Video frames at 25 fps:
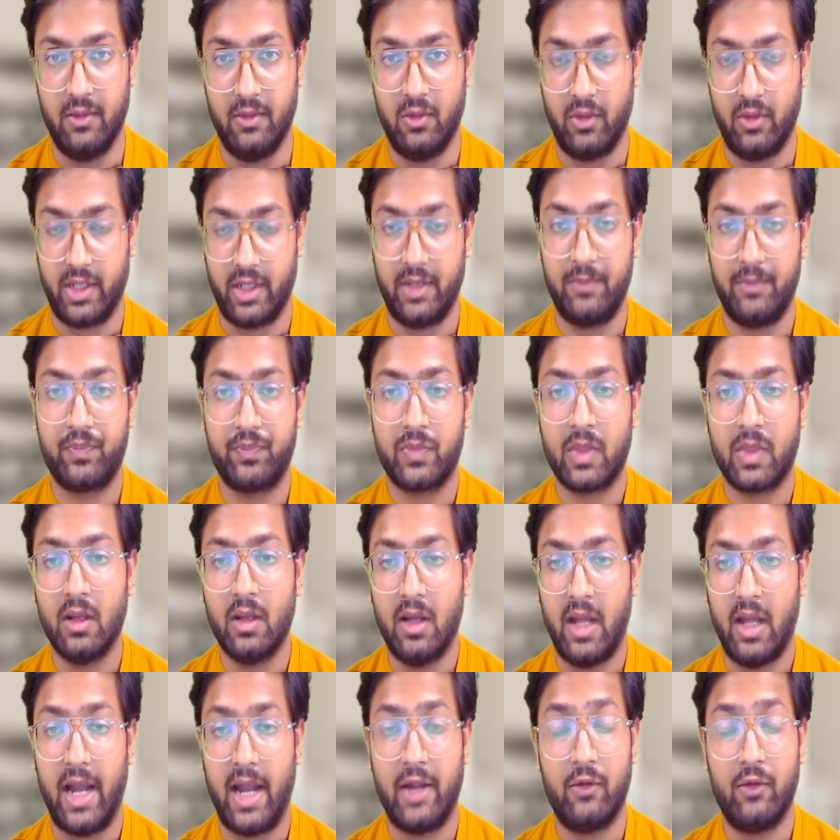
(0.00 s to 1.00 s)
Okay,
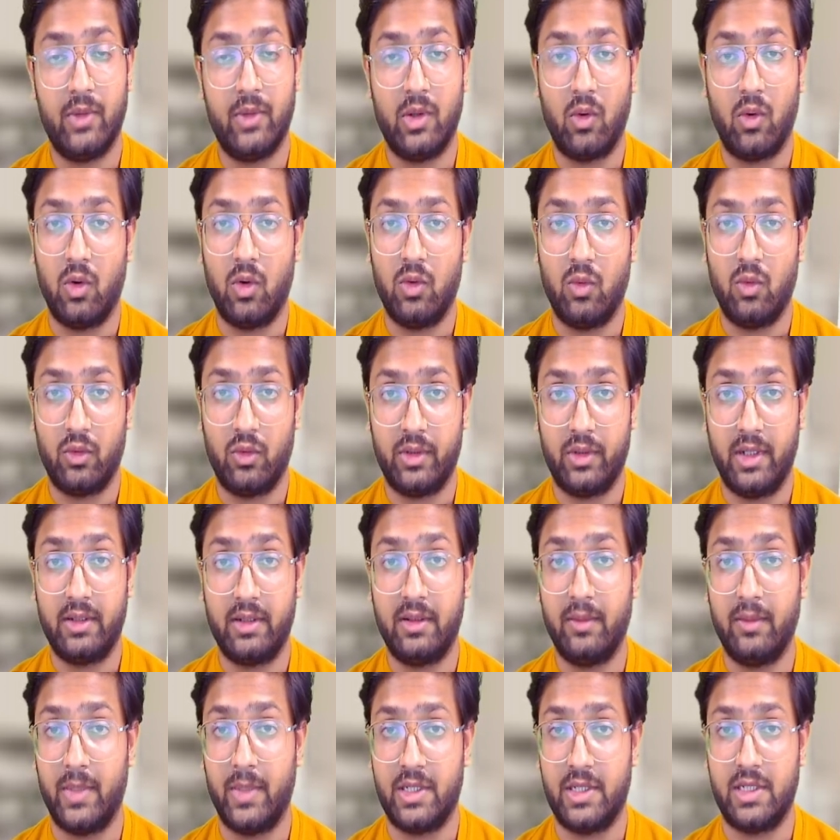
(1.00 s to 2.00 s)
and we all know that the
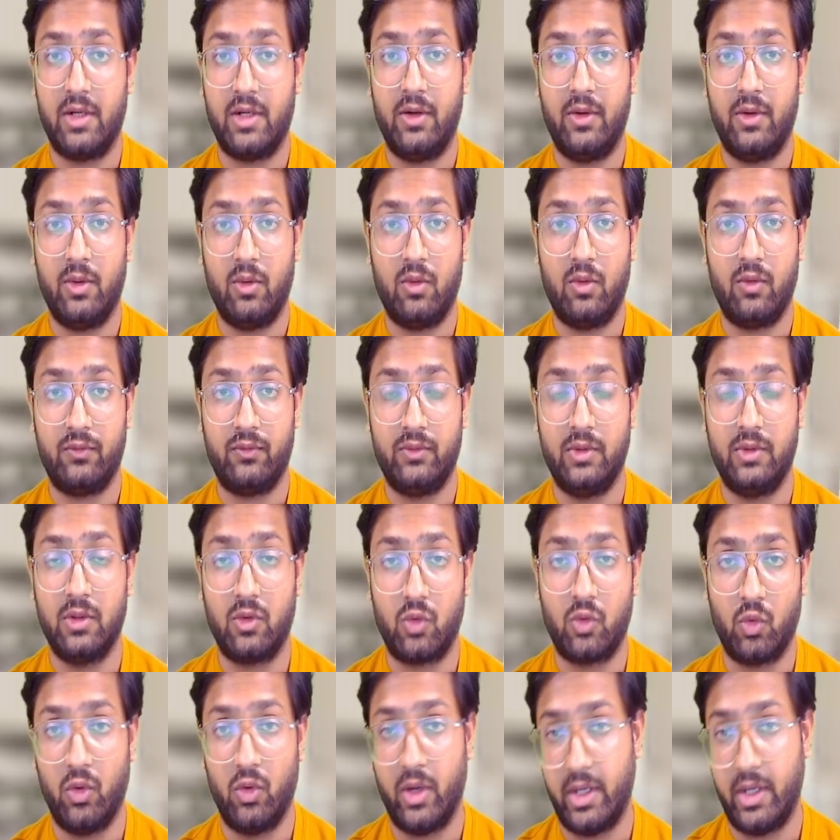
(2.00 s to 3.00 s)
majority of the
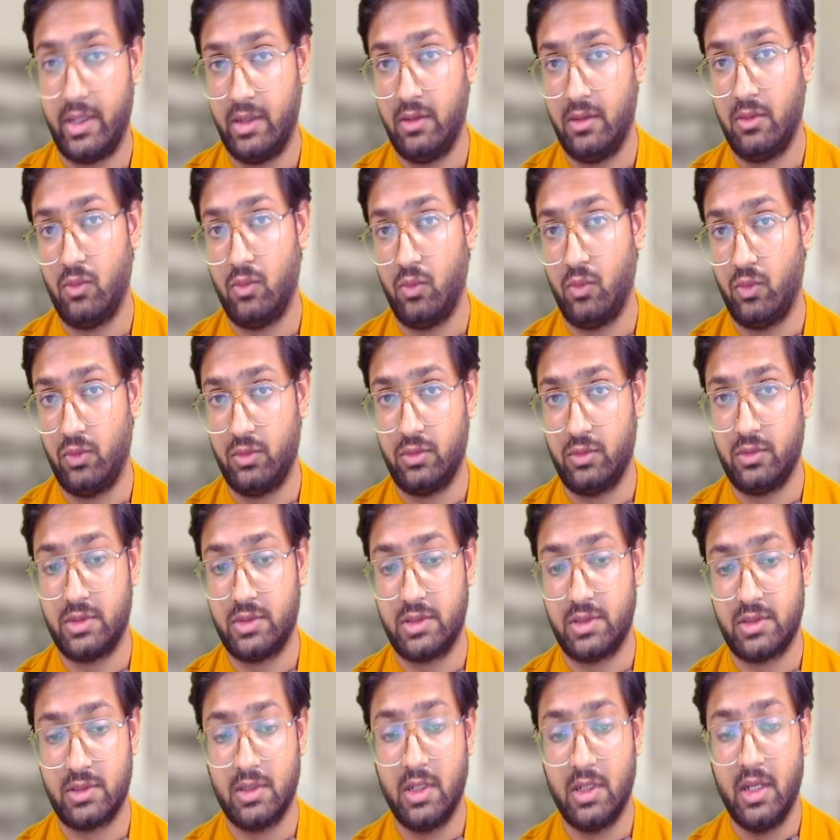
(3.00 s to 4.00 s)
crude oil
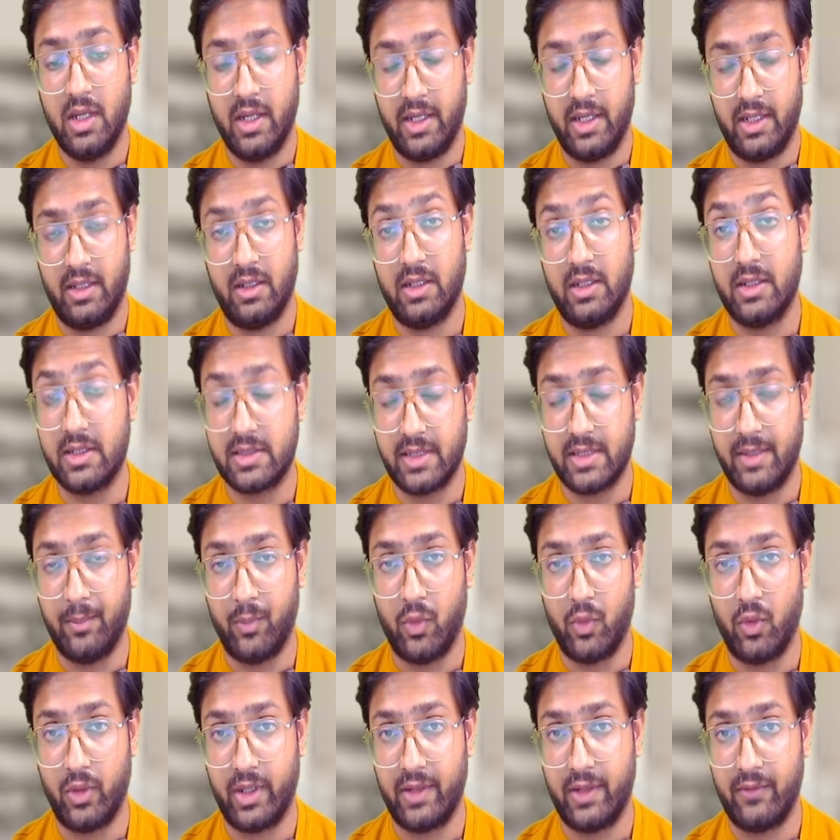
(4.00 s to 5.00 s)
was is
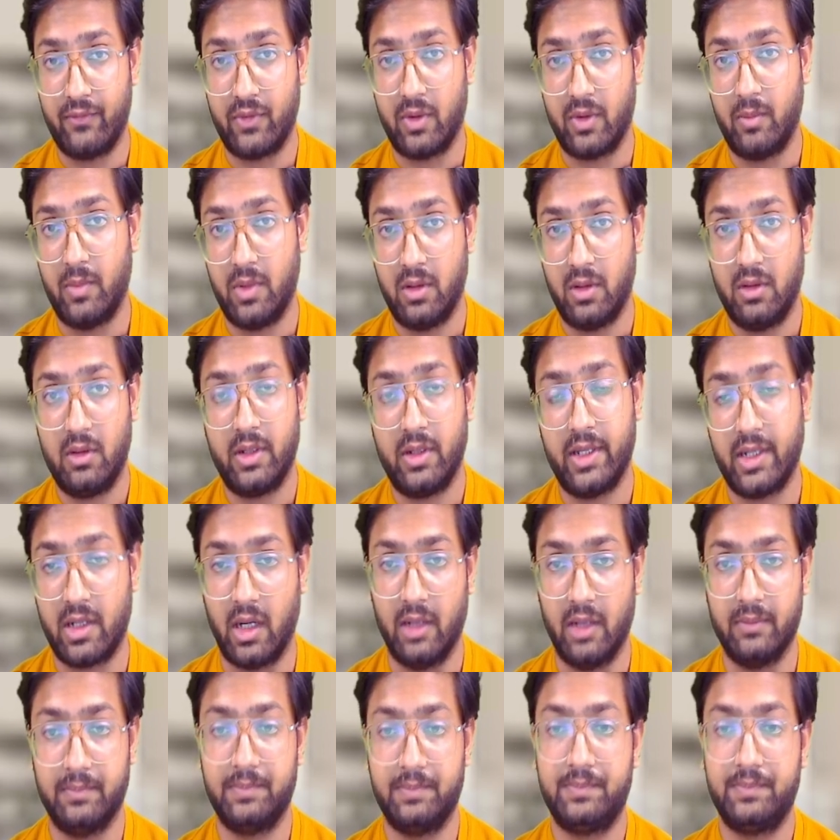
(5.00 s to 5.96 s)
importing from Iran.